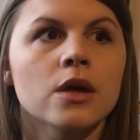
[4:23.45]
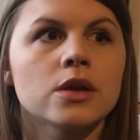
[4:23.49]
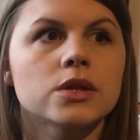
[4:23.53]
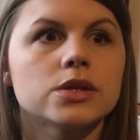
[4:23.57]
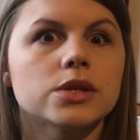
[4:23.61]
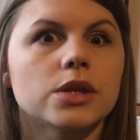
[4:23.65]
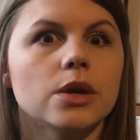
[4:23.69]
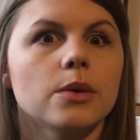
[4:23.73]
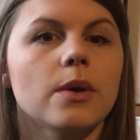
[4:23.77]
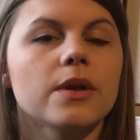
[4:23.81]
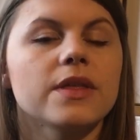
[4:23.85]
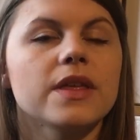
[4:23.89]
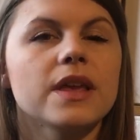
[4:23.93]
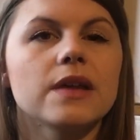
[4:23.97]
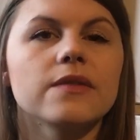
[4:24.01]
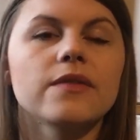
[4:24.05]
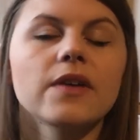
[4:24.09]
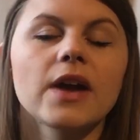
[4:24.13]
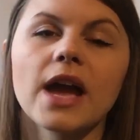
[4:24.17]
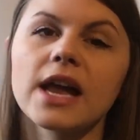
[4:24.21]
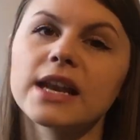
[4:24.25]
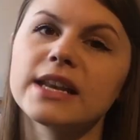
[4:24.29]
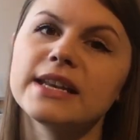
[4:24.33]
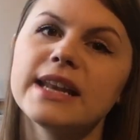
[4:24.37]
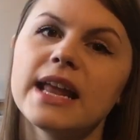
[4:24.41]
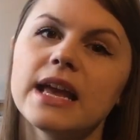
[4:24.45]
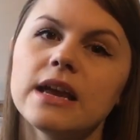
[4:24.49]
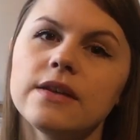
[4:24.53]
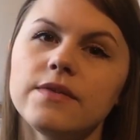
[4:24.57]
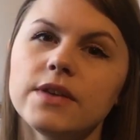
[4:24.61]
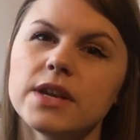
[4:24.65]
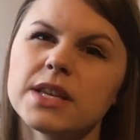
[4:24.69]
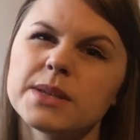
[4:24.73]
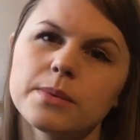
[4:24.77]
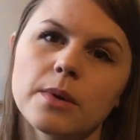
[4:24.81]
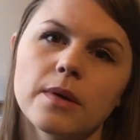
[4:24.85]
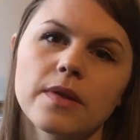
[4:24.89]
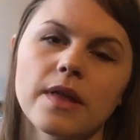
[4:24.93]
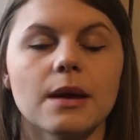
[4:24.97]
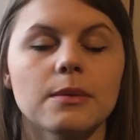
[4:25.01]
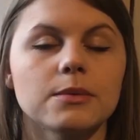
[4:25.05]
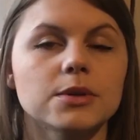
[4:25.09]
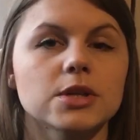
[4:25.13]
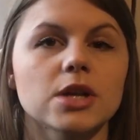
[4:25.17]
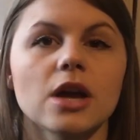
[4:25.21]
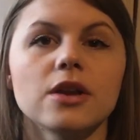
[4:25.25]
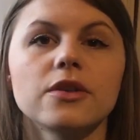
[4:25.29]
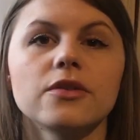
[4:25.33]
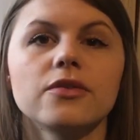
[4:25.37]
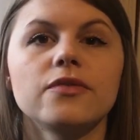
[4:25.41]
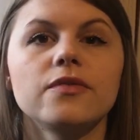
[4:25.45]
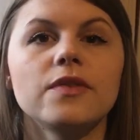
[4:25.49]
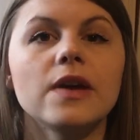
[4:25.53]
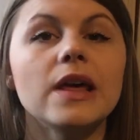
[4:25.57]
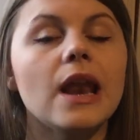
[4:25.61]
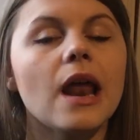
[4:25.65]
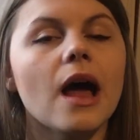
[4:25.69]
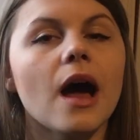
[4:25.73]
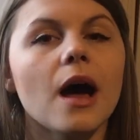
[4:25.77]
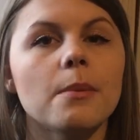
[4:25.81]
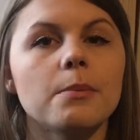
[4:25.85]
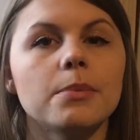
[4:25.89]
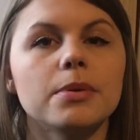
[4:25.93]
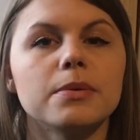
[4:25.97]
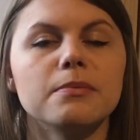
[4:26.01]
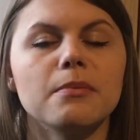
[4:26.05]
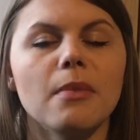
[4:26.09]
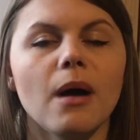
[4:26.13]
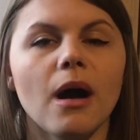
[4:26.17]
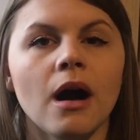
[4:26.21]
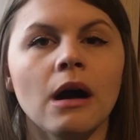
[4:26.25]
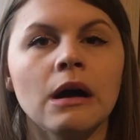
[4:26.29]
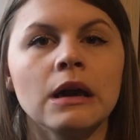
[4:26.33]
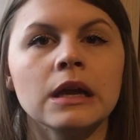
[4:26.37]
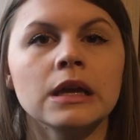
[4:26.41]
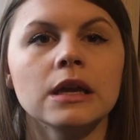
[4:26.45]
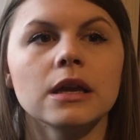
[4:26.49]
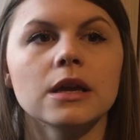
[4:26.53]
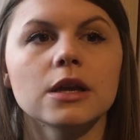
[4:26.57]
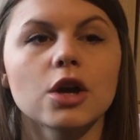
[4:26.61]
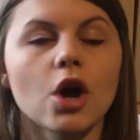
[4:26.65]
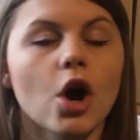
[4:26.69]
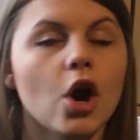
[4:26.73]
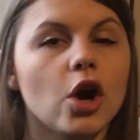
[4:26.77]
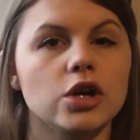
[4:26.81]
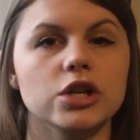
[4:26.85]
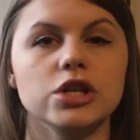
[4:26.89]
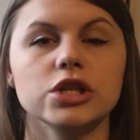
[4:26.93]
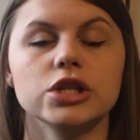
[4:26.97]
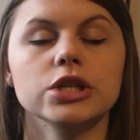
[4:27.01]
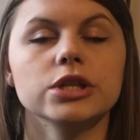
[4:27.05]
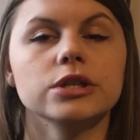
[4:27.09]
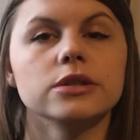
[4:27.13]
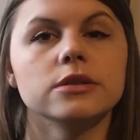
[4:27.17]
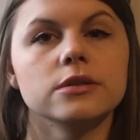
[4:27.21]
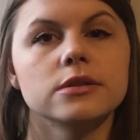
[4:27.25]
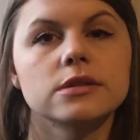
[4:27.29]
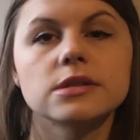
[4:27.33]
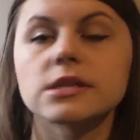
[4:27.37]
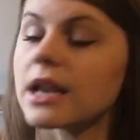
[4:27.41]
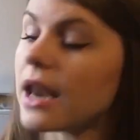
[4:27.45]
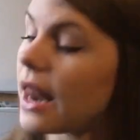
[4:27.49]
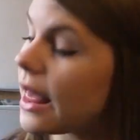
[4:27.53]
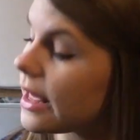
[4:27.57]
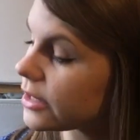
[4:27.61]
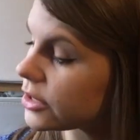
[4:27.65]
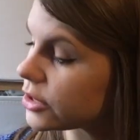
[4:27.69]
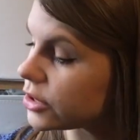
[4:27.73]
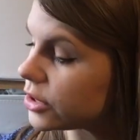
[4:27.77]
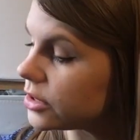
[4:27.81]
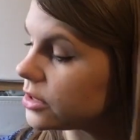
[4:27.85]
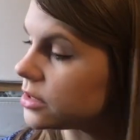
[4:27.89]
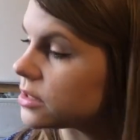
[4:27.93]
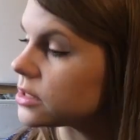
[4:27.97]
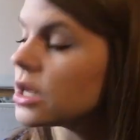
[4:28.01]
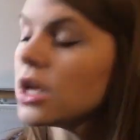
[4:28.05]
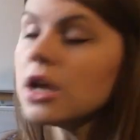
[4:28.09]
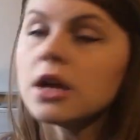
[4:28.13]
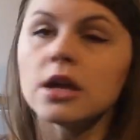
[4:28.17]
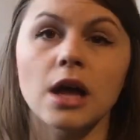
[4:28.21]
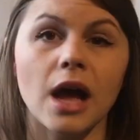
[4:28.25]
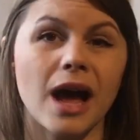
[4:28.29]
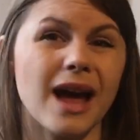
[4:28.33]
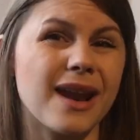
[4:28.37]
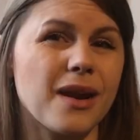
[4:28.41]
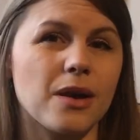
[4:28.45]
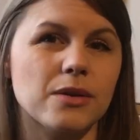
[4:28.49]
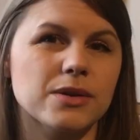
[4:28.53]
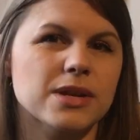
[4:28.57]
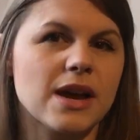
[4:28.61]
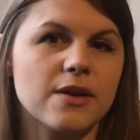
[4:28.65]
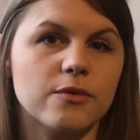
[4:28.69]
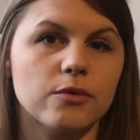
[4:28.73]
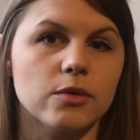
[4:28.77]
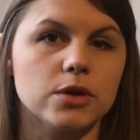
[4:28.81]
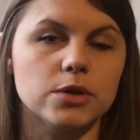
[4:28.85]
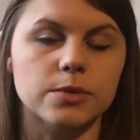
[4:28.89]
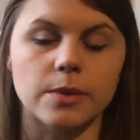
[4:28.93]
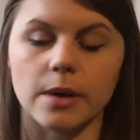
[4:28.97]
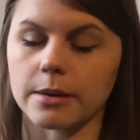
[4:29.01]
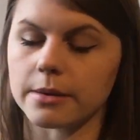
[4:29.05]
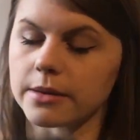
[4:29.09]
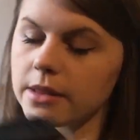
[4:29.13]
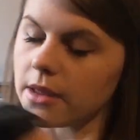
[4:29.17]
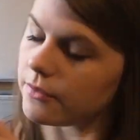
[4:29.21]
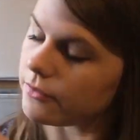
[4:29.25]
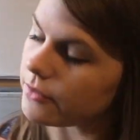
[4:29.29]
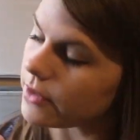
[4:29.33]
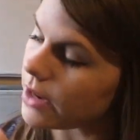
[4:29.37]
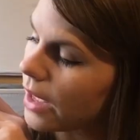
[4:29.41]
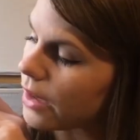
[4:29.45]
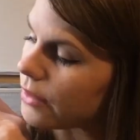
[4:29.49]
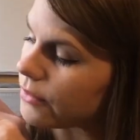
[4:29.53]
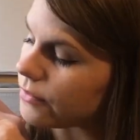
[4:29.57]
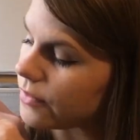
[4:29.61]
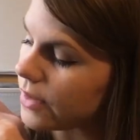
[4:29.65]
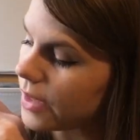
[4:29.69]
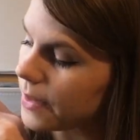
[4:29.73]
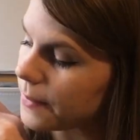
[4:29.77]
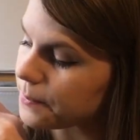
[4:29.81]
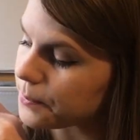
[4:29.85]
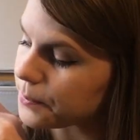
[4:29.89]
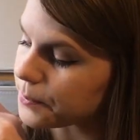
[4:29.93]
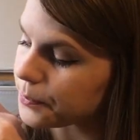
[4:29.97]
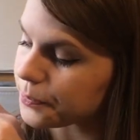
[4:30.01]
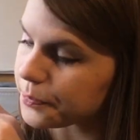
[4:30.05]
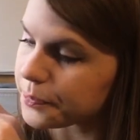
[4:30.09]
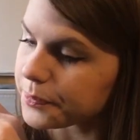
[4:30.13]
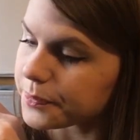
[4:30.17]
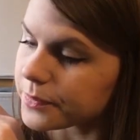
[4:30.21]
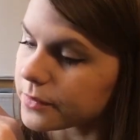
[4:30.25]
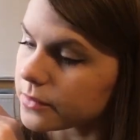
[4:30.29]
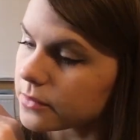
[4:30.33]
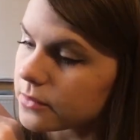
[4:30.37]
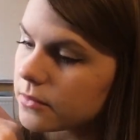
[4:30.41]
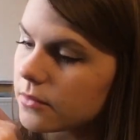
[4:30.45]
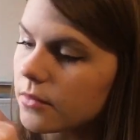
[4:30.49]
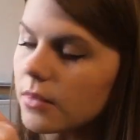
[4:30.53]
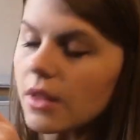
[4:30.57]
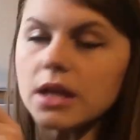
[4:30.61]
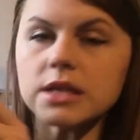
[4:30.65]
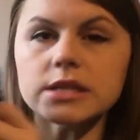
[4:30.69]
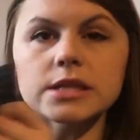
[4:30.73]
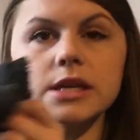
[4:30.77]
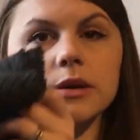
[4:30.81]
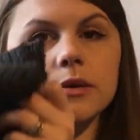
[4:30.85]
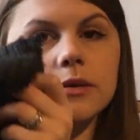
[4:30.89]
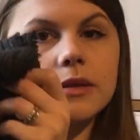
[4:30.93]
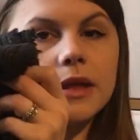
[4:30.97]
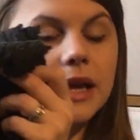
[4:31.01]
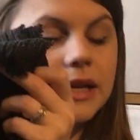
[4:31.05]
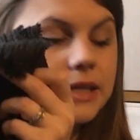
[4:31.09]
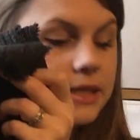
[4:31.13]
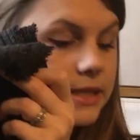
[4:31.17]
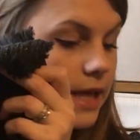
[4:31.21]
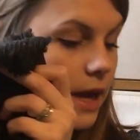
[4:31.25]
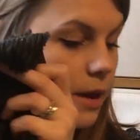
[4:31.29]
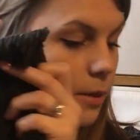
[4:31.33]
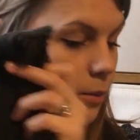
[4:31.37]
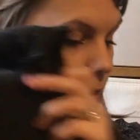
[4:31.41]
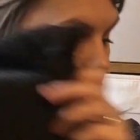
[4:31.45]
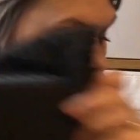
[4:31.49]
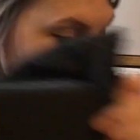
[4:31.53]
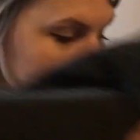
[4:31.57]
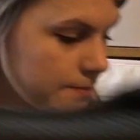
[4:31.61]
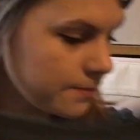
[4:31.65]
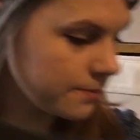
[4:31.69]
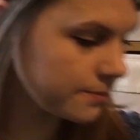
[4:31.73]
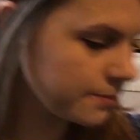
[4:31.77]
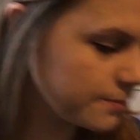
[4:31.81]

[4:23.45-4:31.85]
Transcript: So I think if I had a navy as well, that would kind of fill up my cardigan selections, and I'd have one to wear with every outfit. So that's that one.